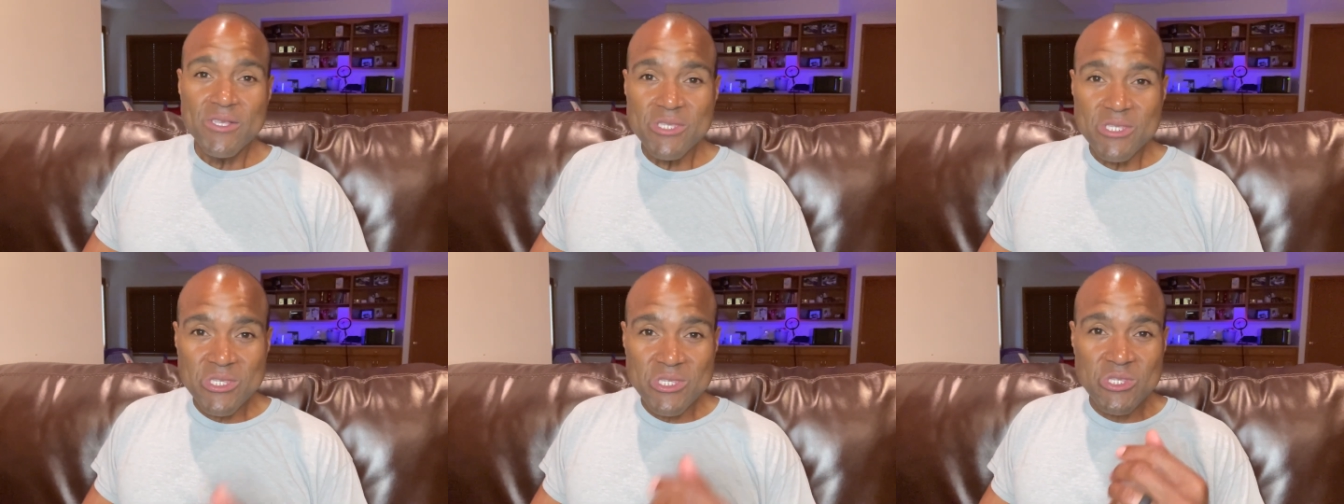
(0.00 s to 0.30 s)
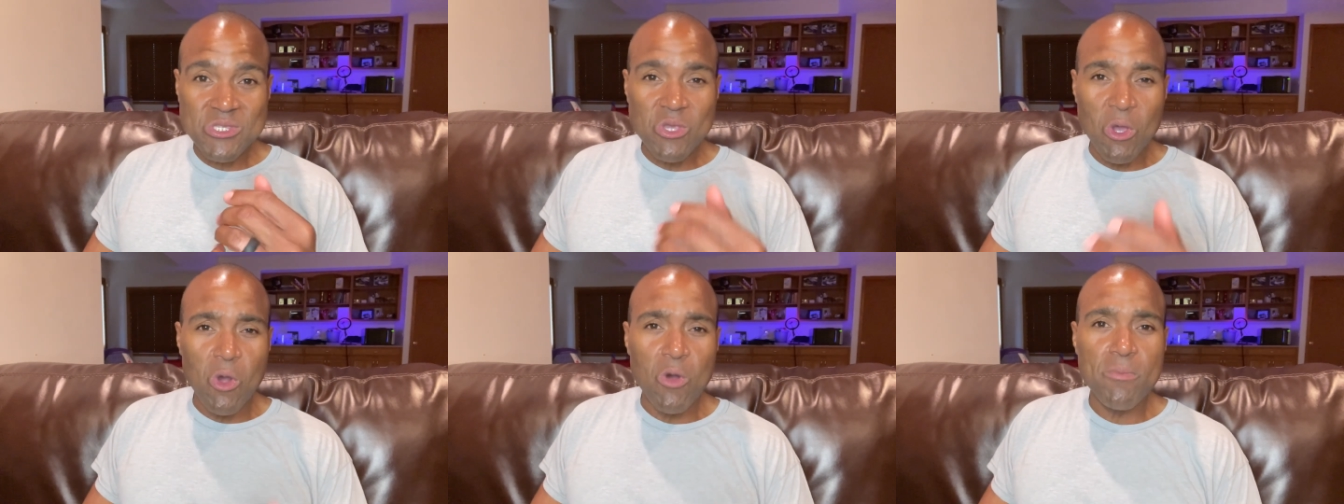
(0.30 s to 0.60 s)

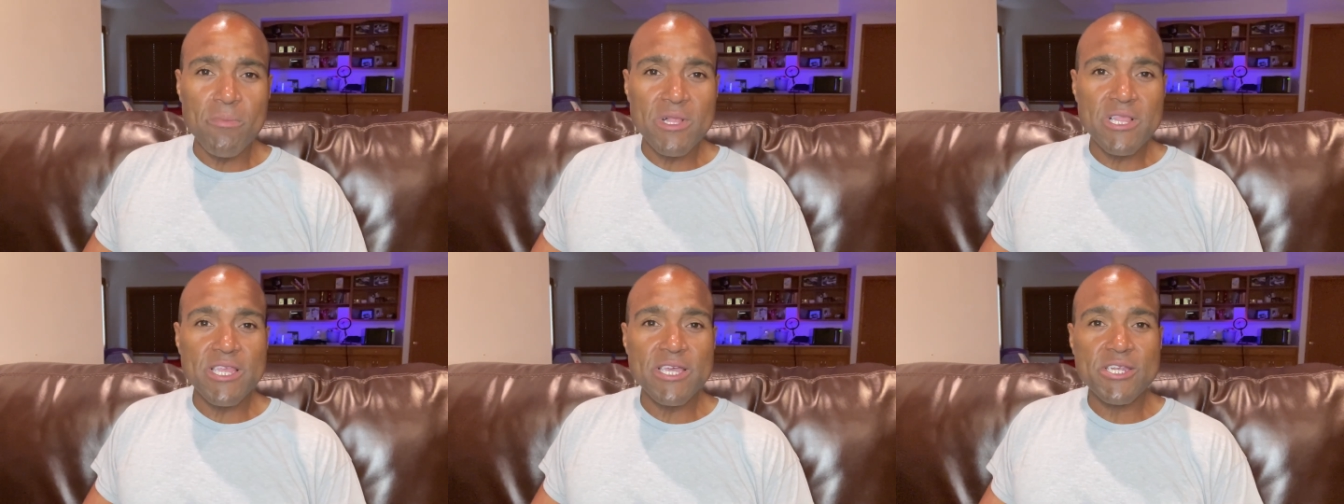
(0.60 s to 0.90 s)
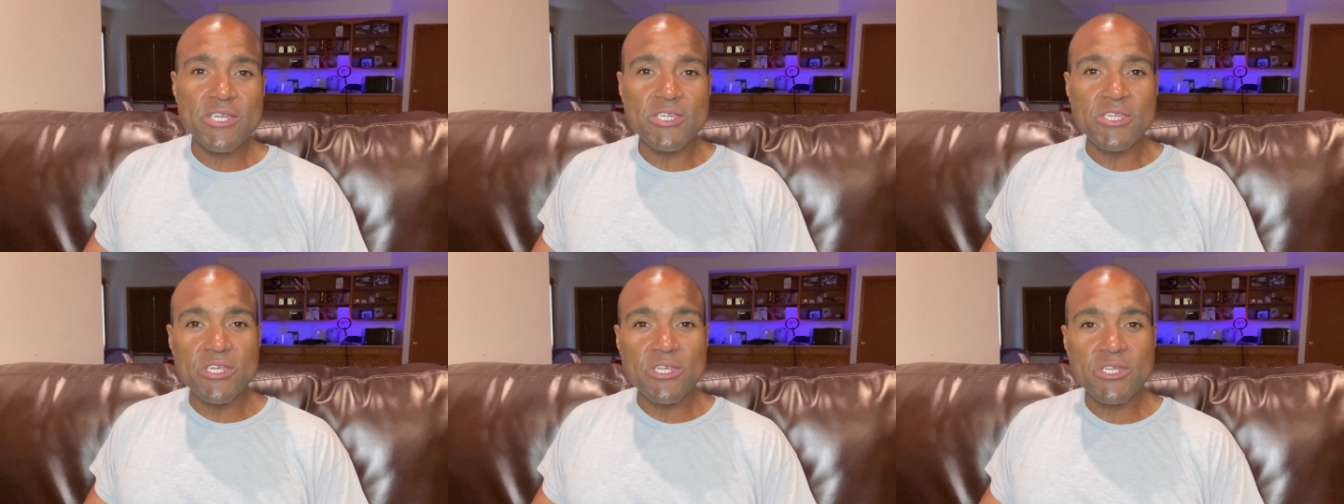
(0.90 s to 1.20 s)
so
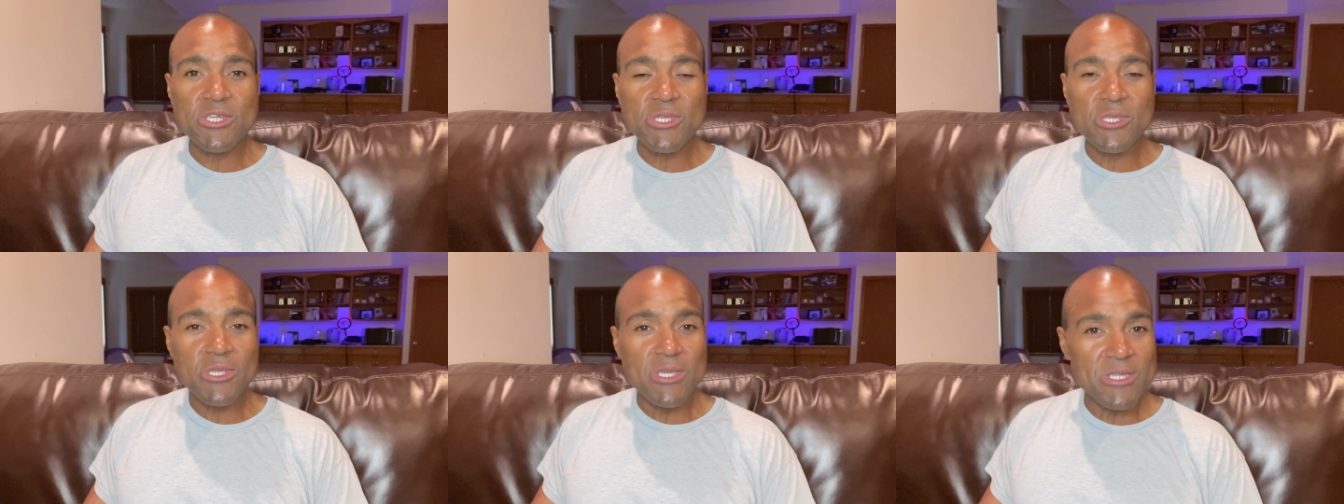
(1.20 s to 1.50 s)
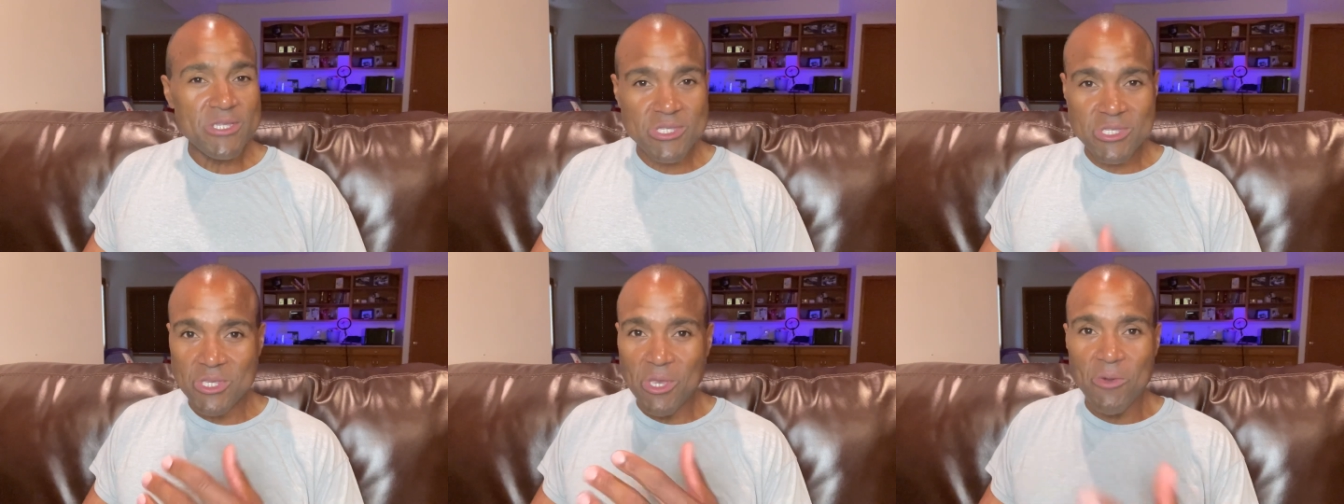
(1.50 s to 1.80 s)
malicious
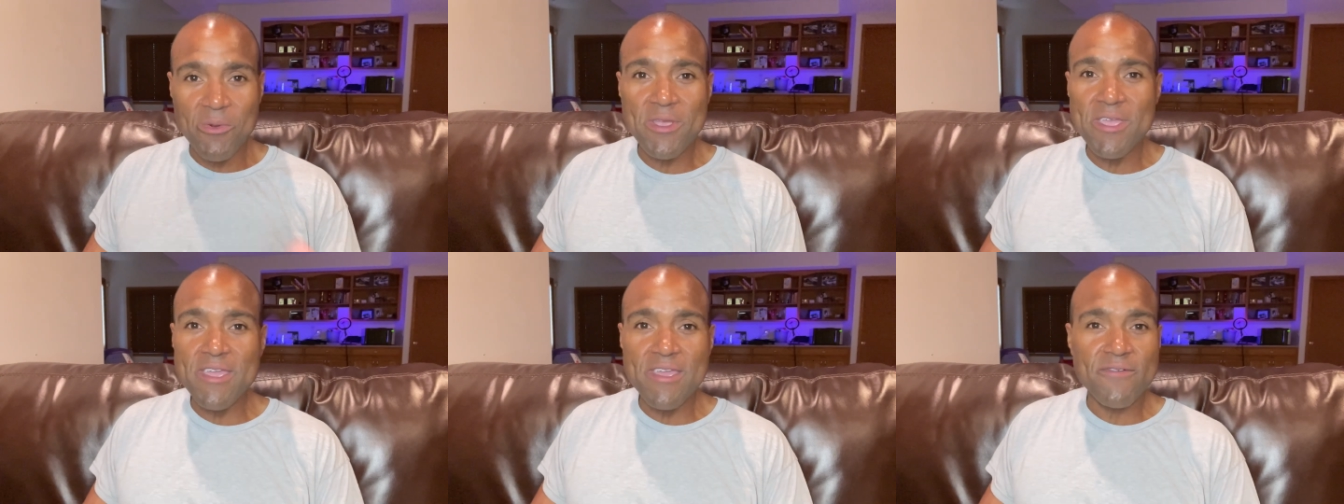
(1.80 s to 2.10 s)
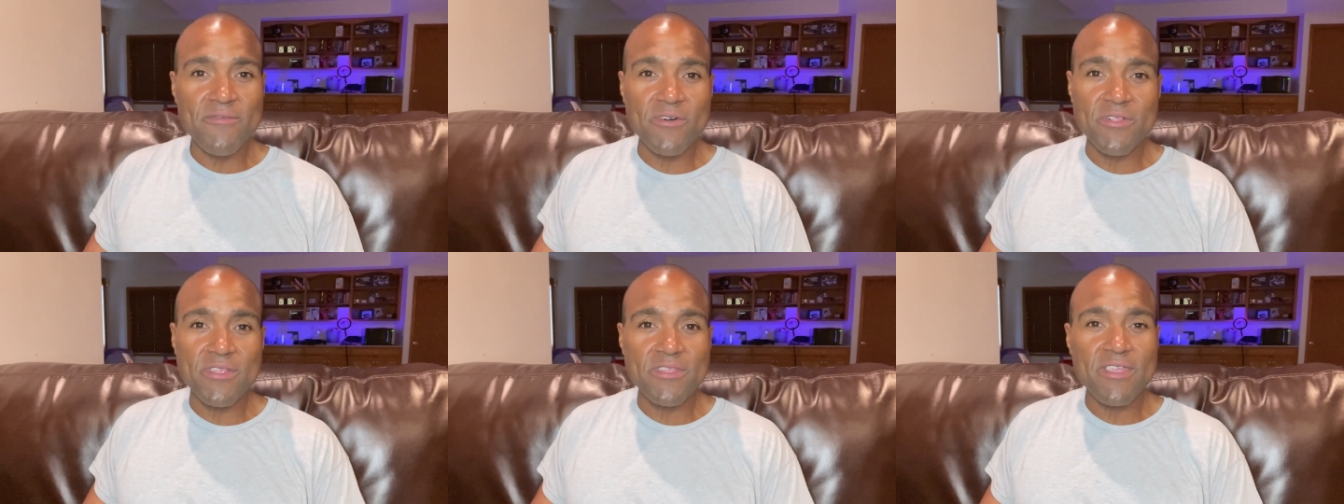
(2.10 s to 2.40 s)
and so
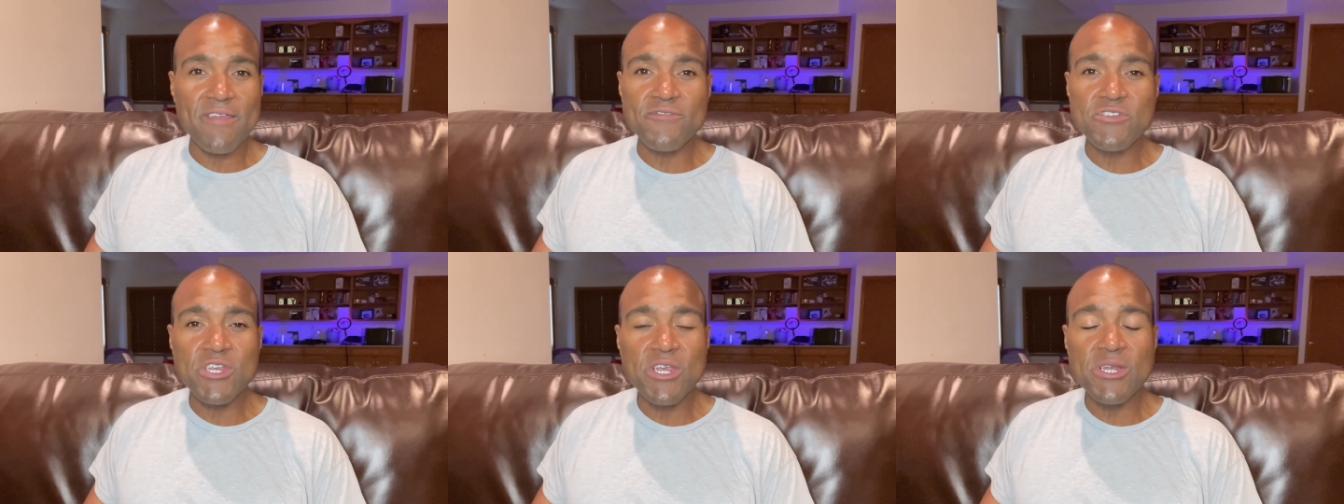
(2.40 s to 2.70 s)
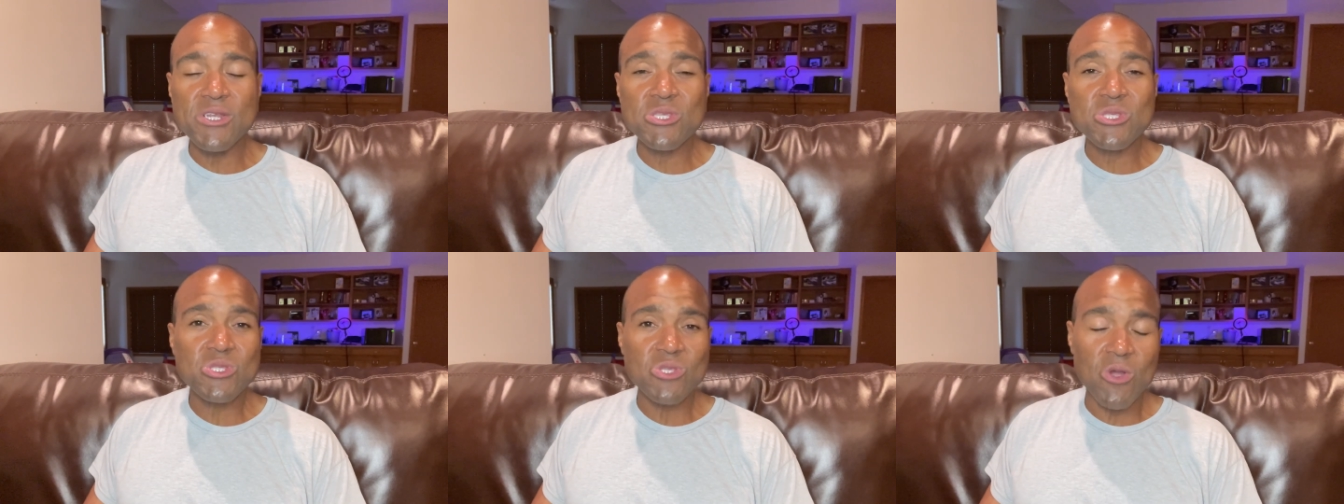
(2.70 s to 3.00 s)
evil, and they've
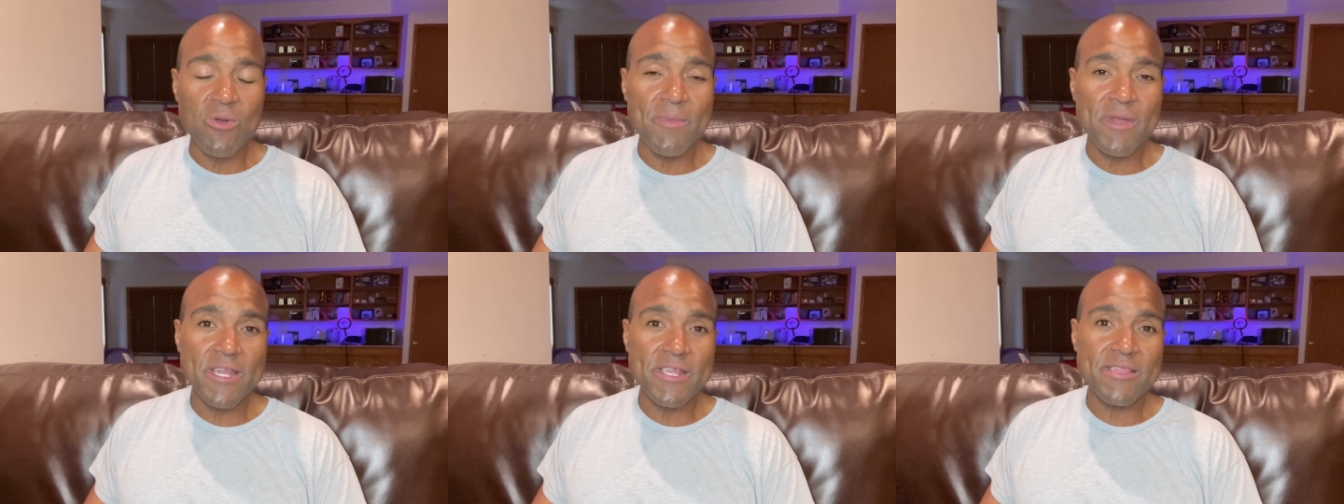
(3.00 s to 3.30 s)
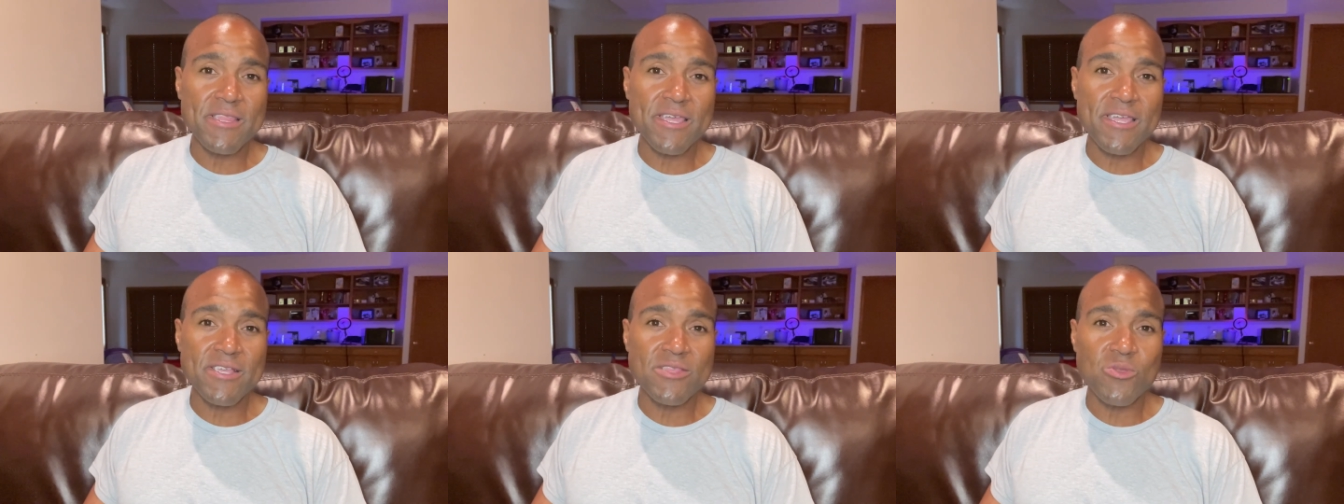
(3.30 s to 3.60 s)
cheated so many
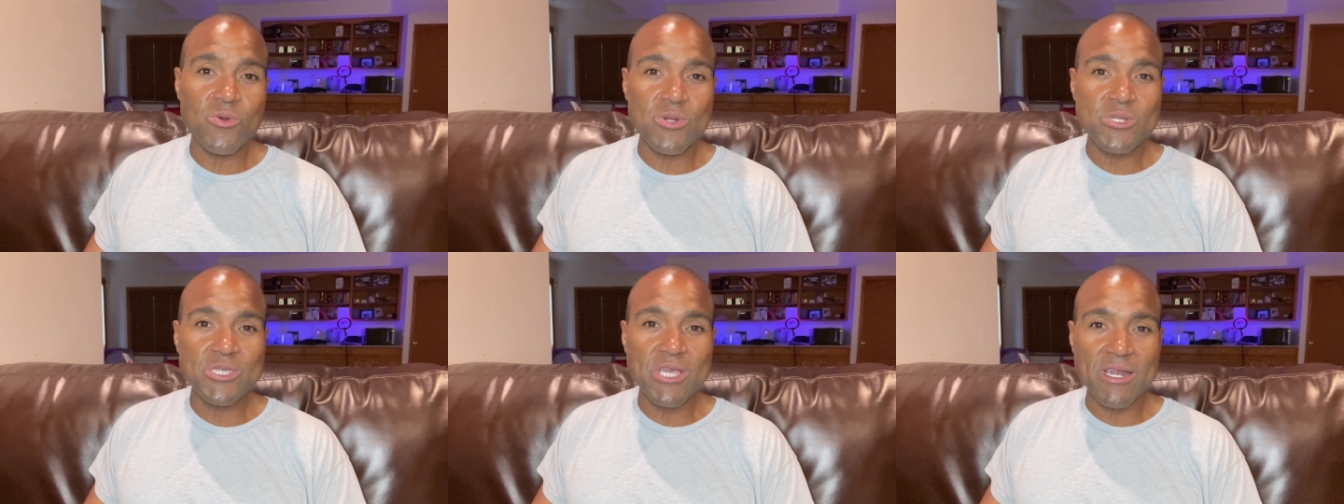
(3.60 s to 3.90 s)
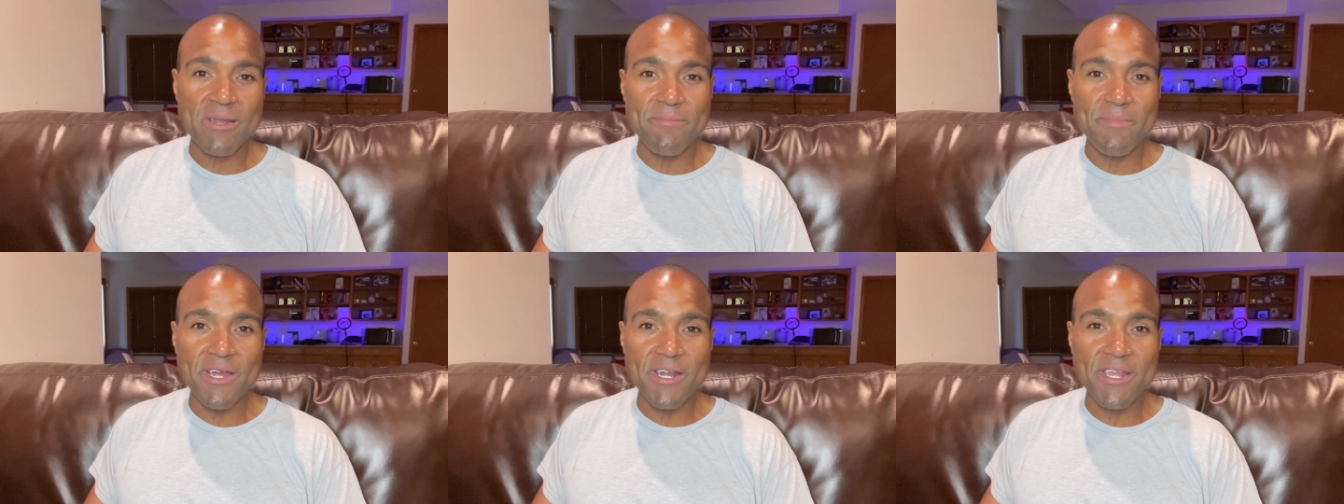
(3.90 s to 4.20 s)
landlords
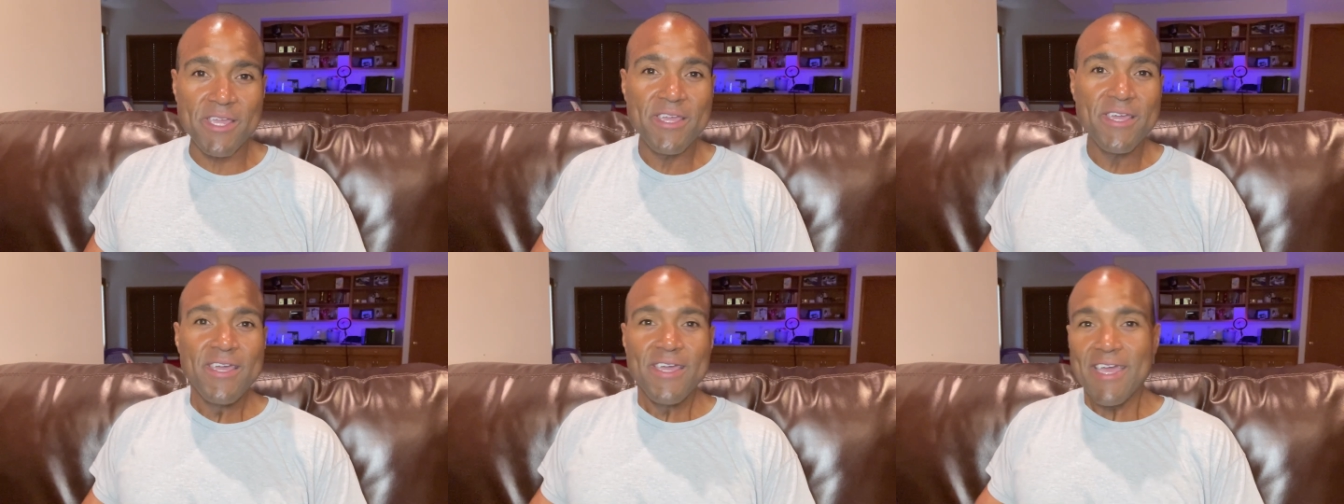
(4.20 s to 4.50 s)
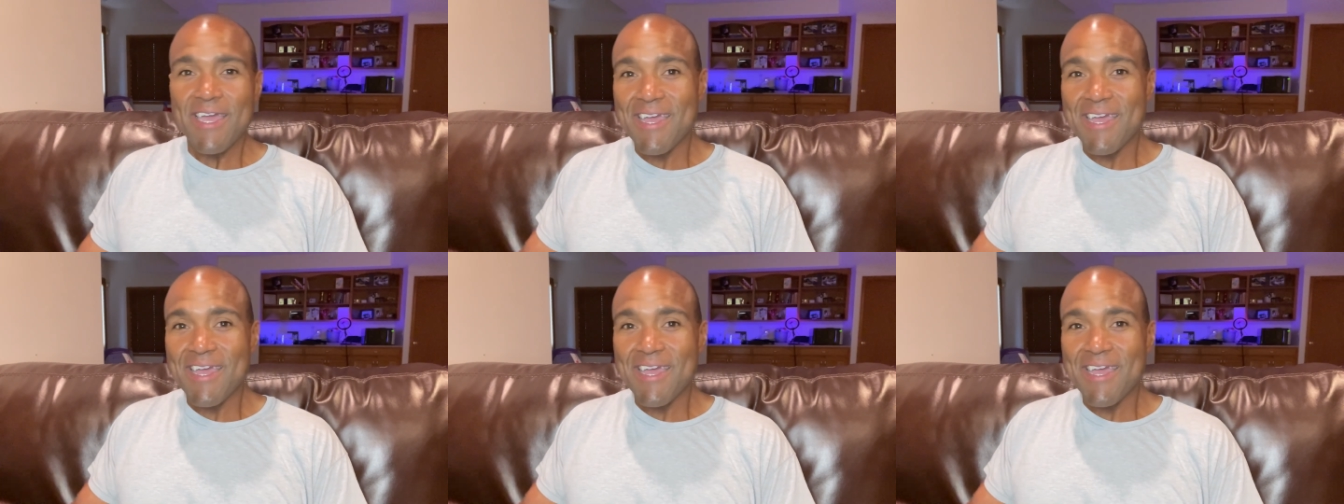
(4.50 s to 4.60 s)
out of money,